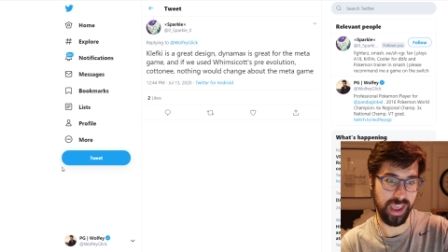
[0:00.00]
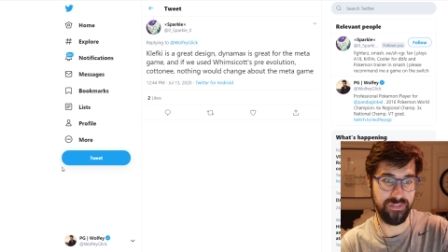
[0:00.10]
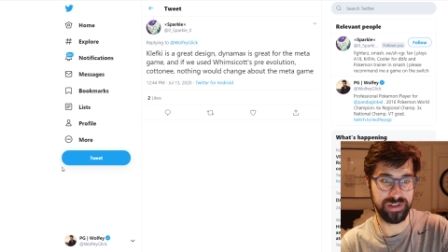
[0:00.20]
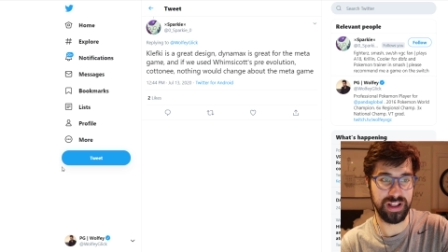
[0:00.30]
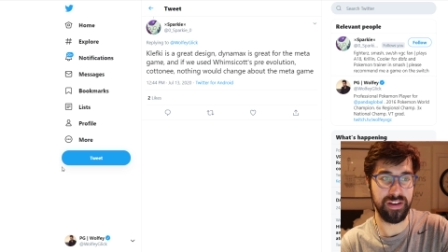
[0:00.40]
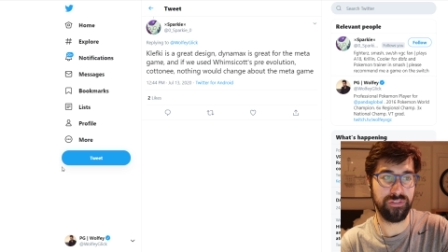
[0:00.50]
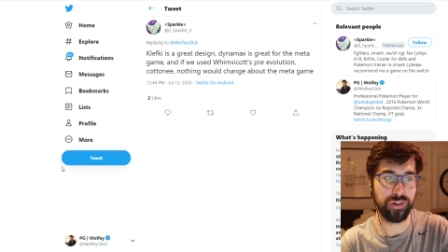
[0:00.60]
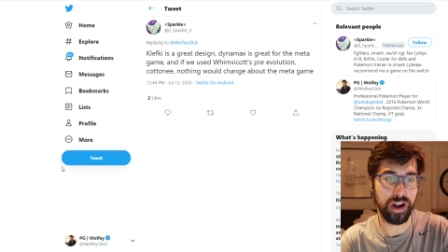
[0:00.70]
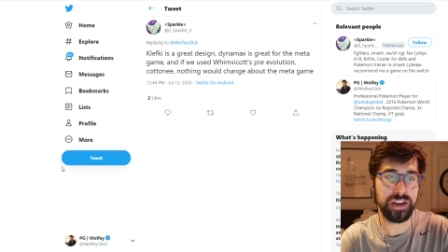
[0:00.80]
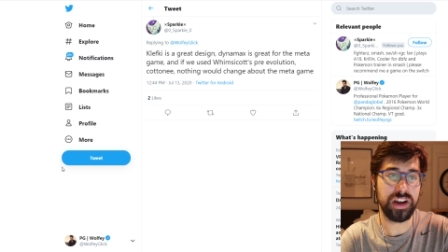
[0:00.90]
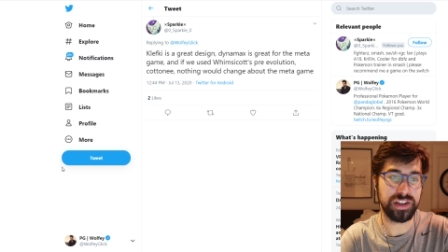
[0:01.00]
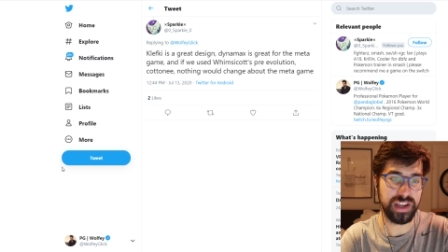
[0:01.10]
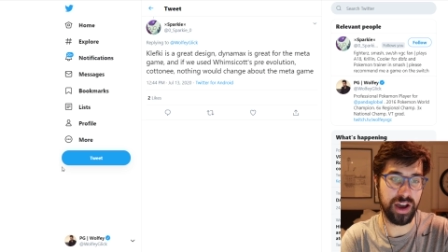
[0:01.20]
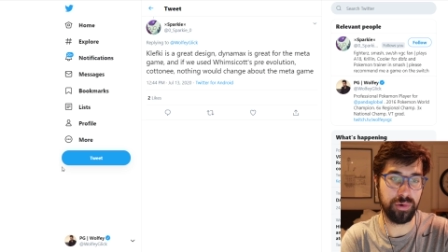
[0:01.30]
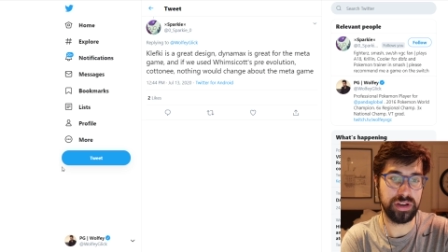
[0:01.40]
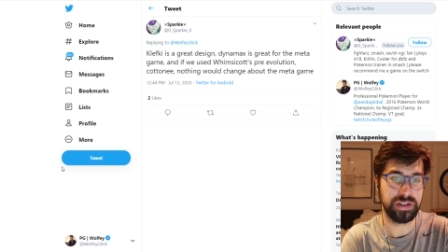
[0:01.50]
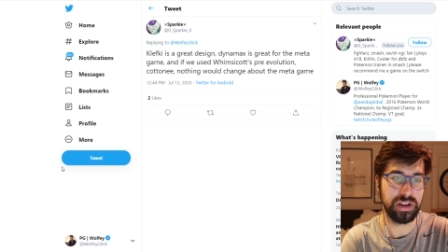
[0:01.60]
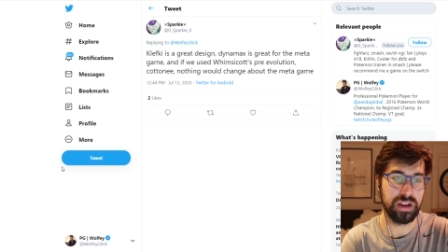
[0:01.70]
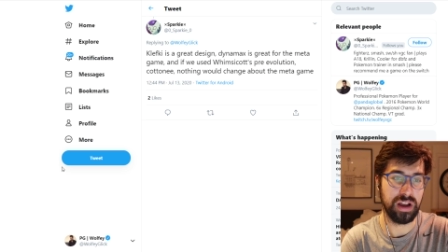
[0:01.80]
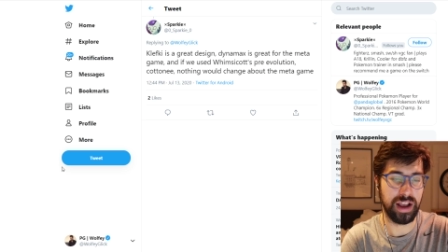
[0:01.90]
If, if Cottony got Tailwind,
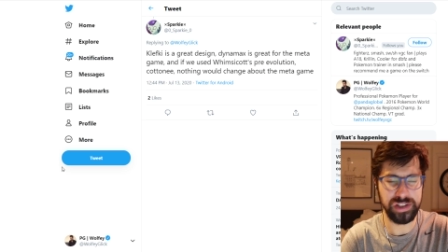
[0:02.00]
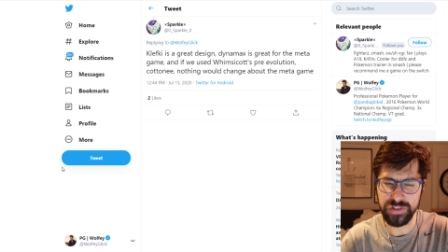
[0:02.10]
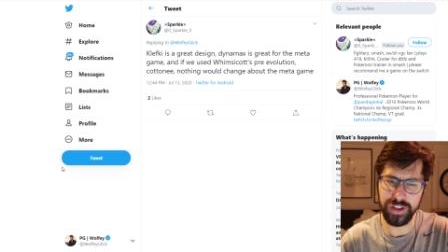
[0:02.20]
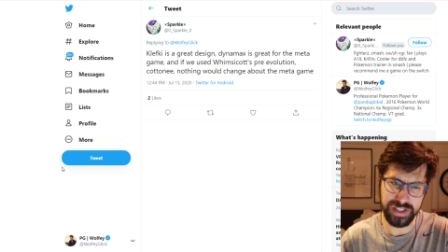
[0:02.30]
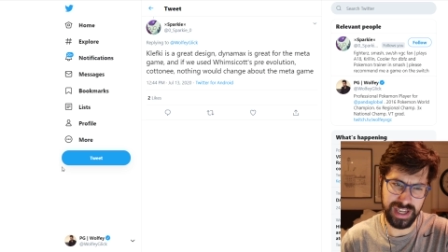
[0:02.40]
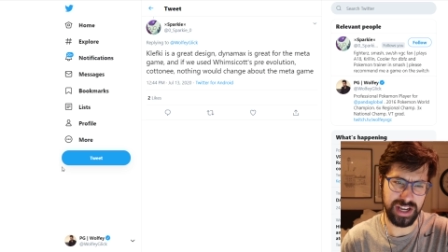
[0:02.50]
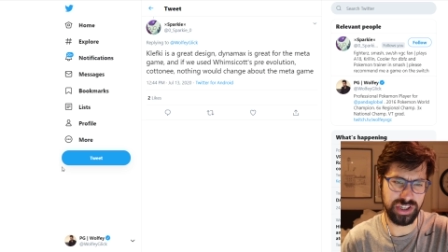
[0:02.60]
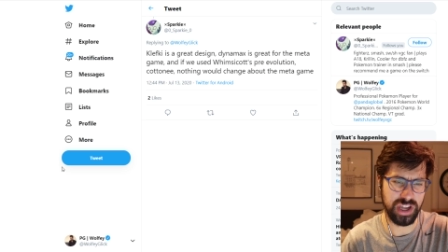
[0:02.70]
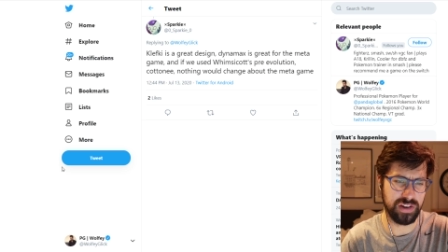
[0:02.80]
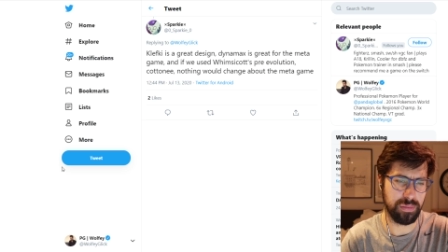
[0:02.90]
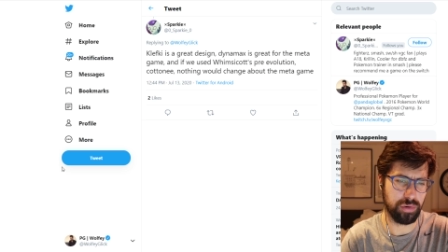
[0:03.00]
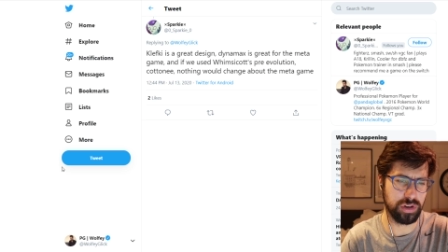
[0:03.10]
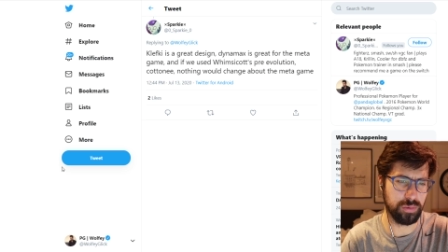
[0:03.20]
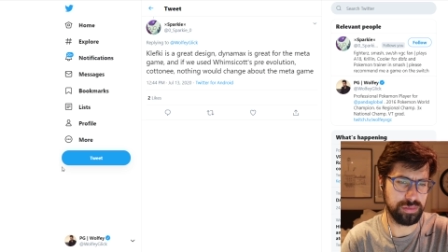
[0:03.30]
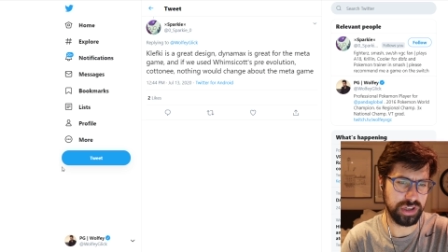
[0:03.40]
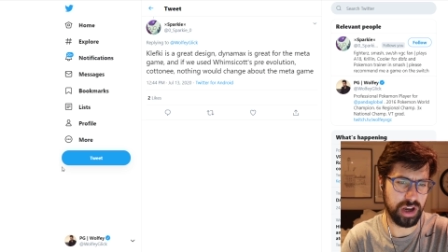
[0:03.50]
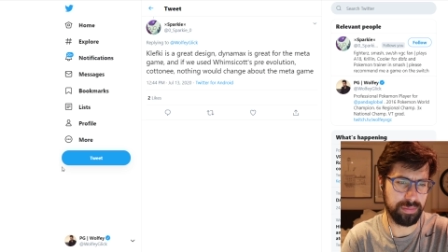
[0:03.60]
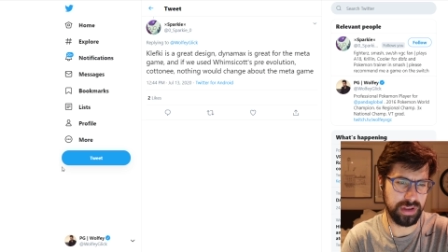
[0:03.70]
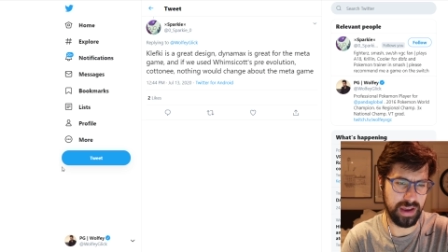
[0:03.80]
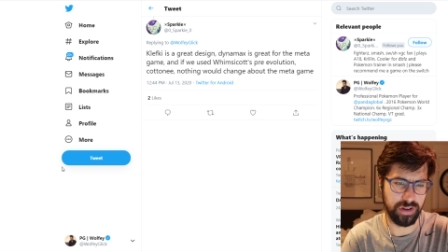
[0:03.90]
I also feel like Sash is kind of important to Whimsicott,
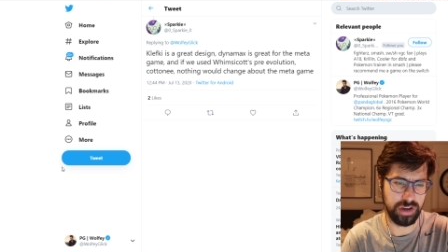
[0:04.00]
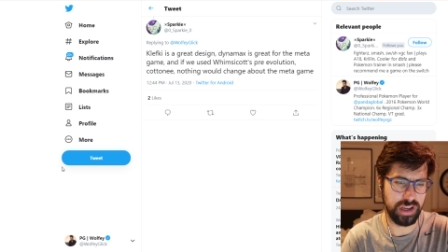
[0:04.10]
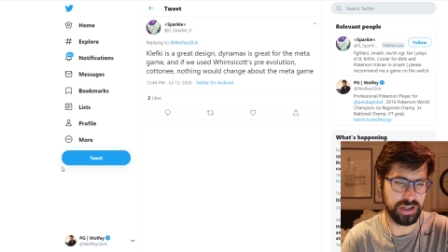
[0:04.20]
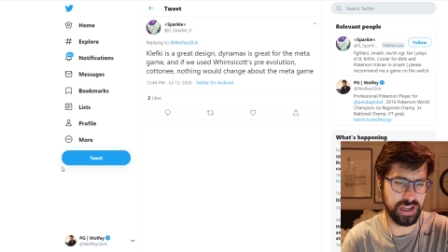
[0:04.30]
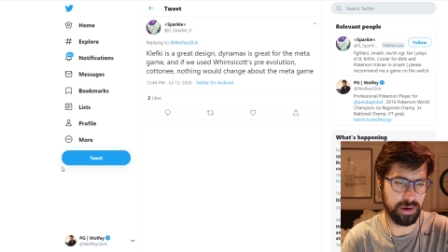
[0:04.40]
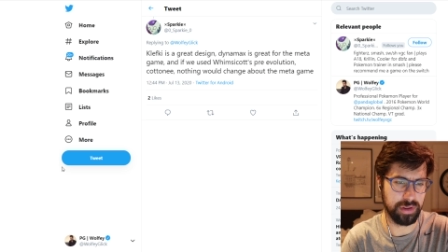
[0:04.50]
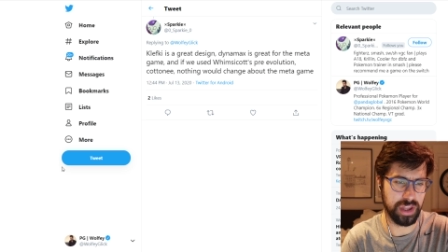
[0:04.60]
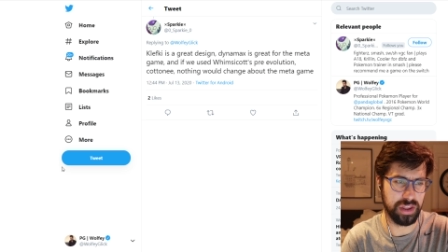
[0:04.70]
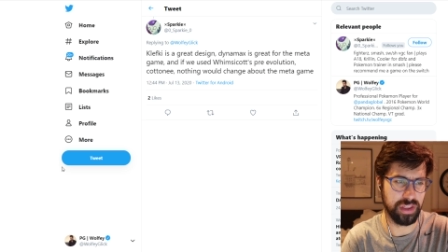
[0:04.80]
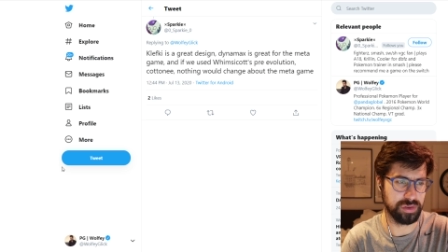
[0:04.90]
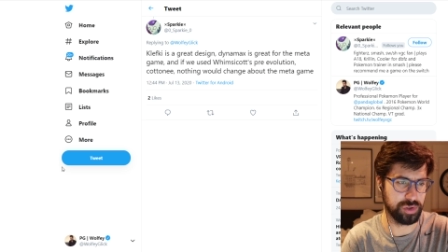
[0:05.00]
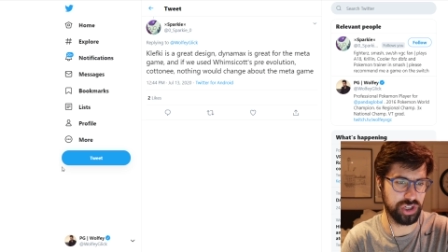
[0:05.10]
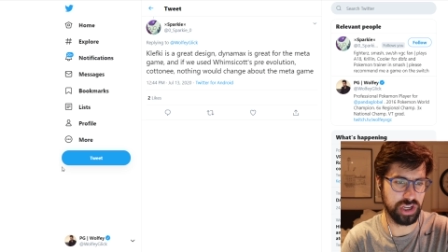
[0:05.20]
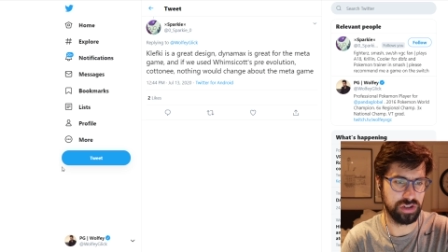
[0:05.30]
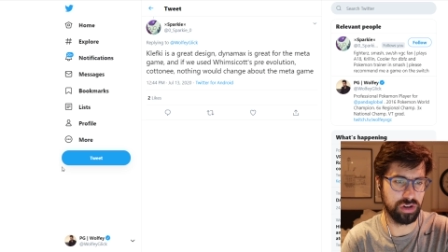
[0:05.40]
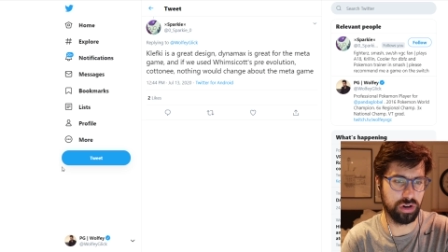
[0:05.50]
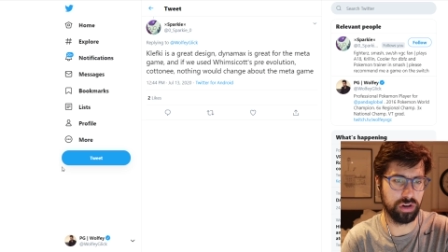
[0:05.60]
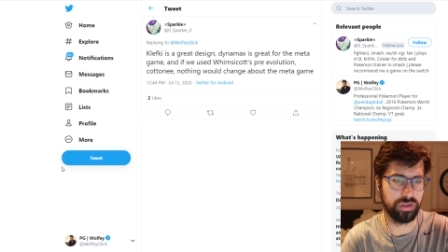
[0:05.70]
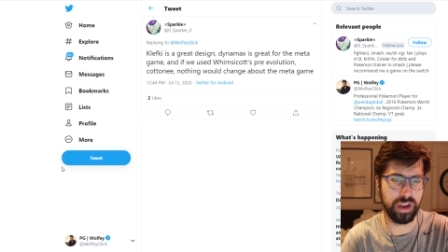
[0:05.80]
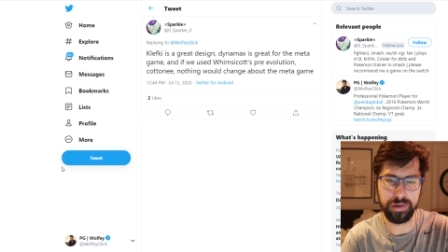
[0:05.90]
but yeah, if Cottony got Tailwind, then things would change.
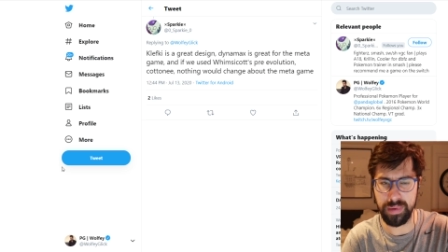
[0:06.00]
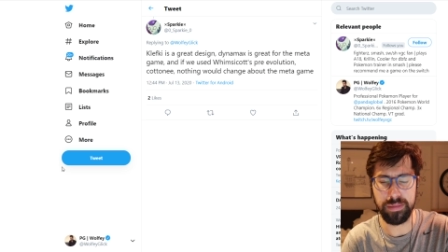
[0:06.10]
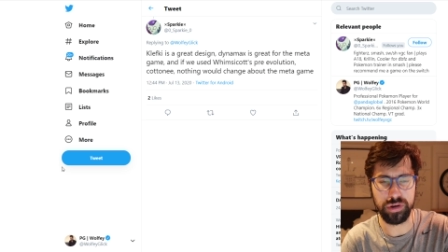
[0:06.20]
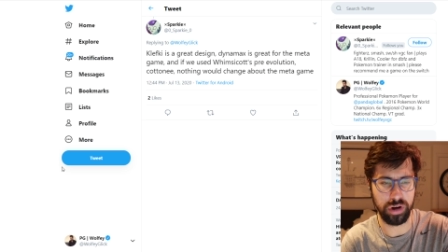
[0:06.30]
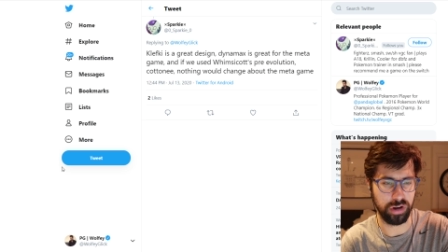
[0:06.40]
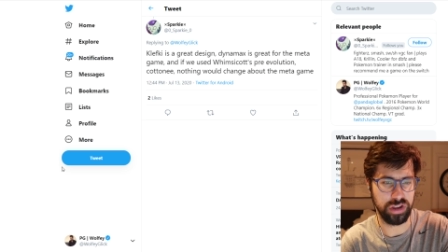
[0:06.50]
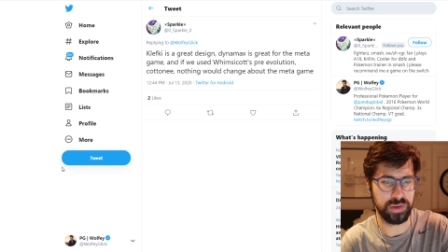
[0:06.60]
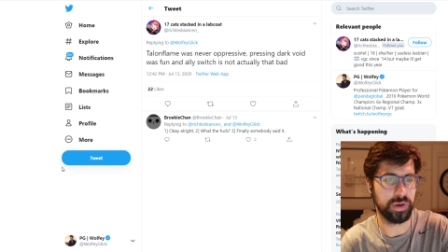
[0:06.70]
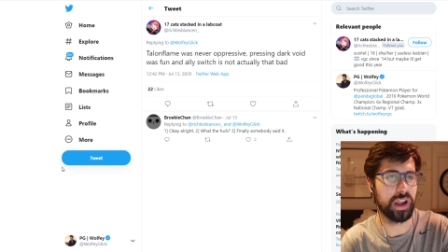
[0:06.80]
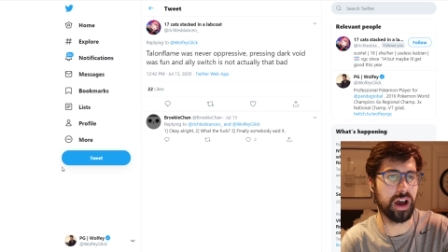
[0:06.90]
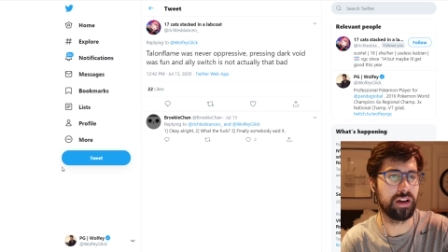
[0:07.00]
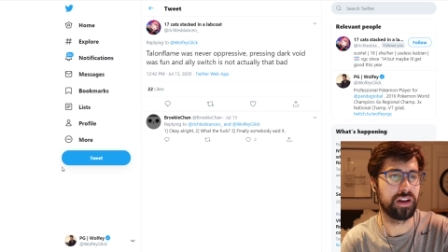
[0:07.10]
Or, then maybe you could argue this, but nah.